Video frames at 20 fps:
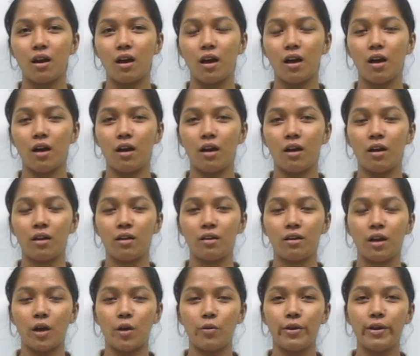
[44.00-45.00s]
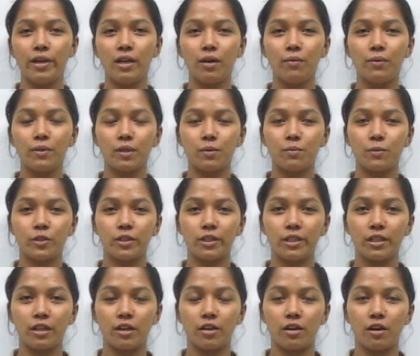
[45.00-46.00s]
I wake up in the
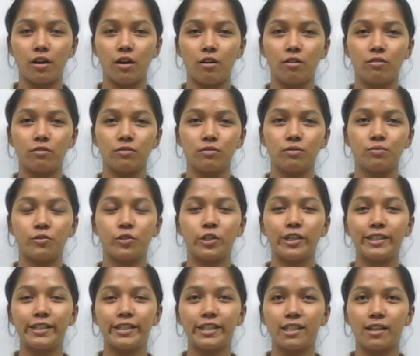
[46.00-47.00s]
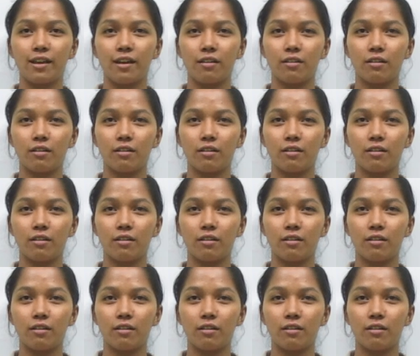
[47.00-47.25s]
morning around 4:30